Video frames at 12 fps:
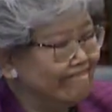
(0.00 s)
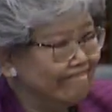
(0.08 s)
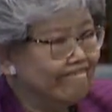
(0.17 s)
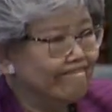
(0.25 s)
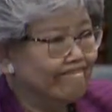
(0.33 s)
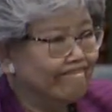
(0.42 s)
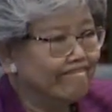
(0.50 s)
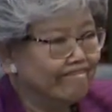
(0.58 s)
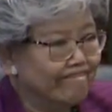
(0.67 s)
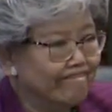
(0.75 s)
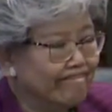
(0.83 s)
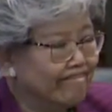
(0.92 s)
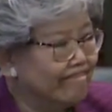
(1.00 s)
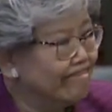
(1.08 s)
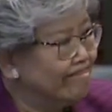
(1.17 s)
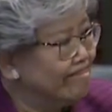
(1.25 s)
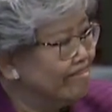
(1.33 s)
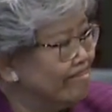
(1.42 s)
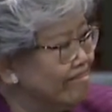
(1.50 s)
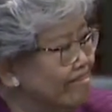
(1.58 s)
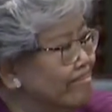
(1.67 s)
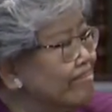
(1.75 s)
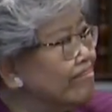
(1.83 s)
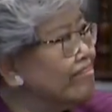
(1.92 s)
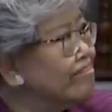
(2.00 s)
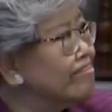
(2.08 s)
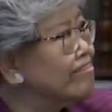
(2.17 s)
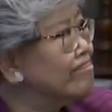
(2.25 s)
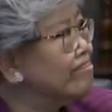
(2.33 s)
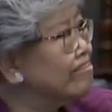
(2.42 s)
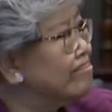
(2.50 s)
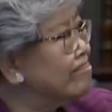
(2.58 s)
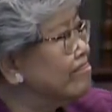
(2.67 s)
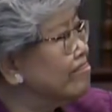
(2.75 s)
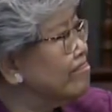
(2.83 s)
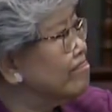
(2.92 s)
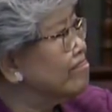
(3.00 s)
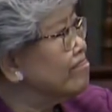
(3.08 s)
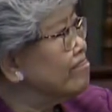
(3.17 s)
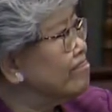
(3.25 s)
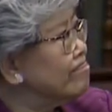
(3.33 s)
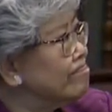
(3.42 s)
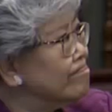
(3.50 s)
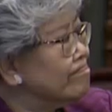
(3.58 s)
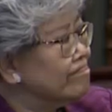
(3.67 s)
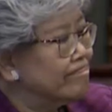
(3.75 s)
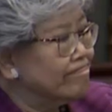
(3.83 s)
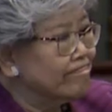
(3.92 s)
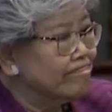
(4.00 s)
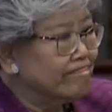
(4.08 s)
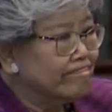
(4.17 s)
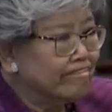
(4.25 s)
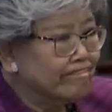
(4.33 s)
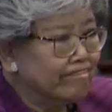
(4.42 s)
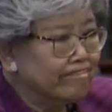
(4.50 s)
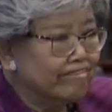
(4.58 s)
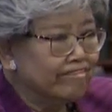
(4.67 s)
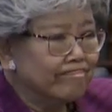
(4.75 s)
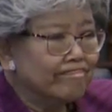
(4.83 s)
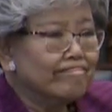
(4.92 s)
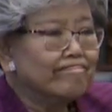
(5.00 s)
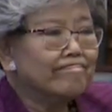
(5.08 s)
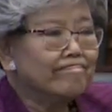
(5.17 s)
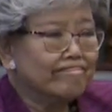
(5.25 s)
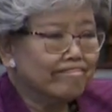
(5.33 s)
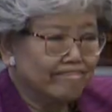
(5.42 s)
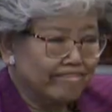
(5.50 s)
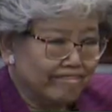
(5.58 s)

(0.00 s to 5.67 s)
No words are spoken by the person on screen.